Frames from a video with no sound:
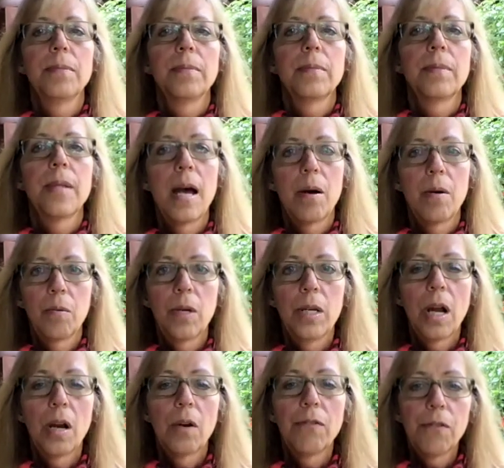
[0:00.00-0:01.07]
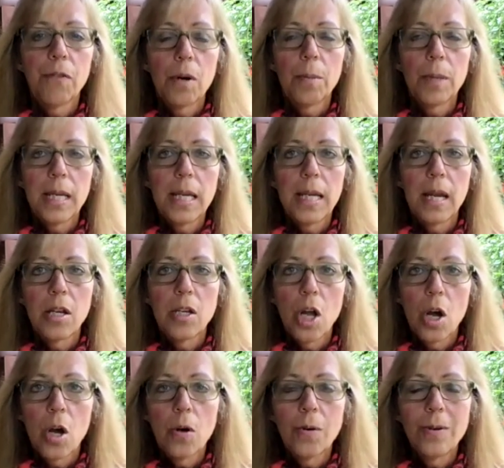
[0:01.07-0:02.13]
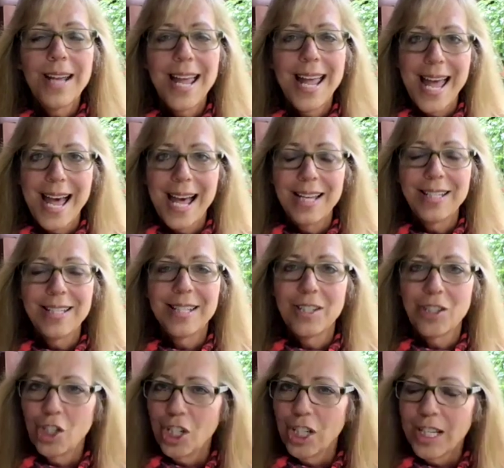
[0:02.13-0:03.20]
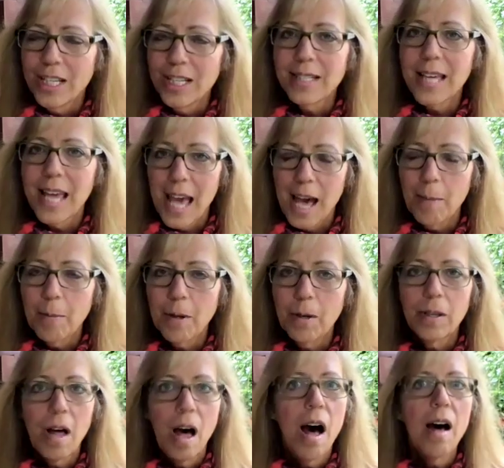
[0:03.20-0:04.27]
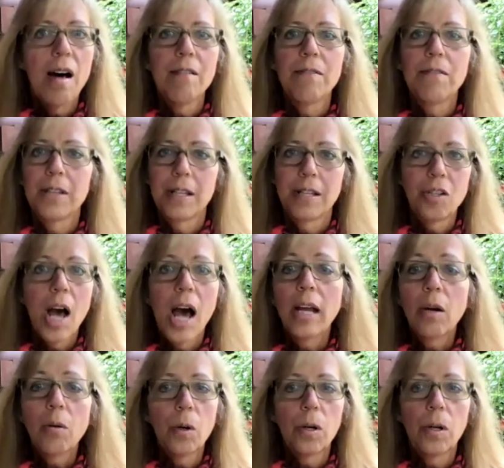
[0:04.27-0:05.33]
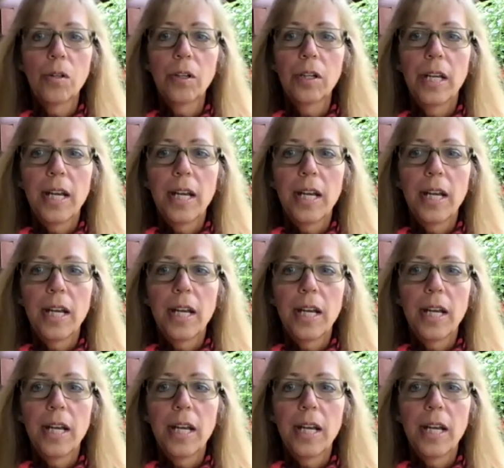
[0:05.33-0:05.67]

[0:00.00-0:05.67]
Now, we are formally known as the cheese capital of the entire world,